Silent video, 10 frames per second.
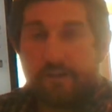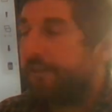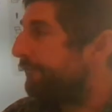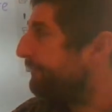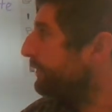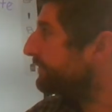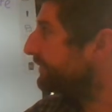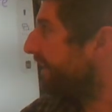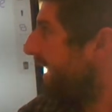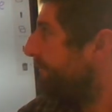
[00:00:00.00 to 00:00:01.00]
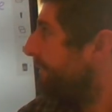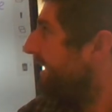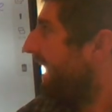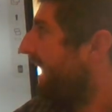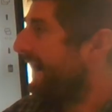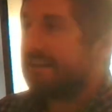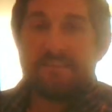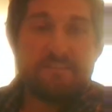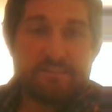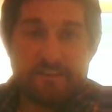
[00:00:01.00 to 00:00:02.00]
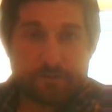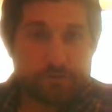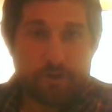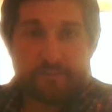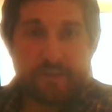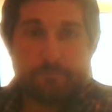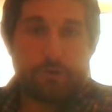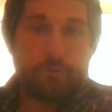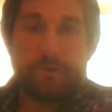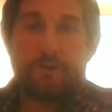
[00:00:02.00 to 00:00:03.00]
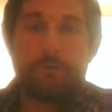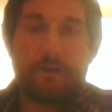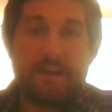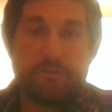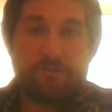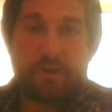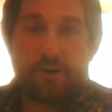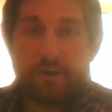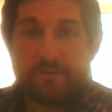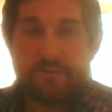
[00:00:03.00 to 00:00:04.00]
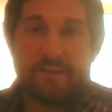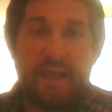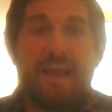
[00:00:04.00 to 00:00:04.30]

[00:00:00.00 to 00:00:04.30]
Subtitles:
The first time, I instruct them to rearrange the cards in